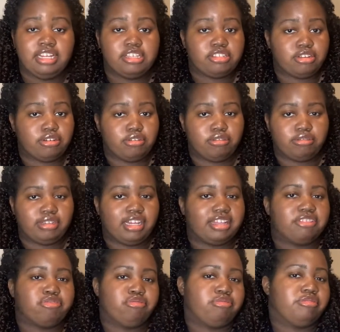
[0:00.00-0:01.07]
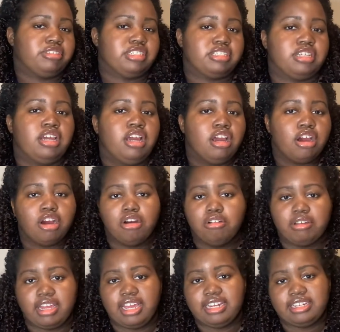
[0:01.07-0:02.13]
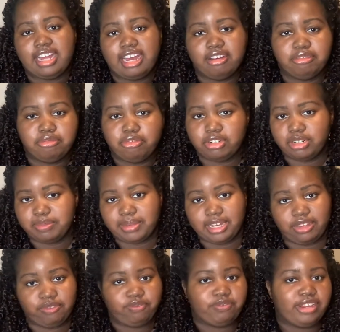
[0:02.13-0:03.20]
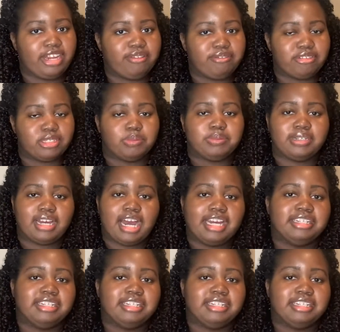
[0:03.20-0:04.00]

So yeah, this one was just okay. Not one of my favorites, but I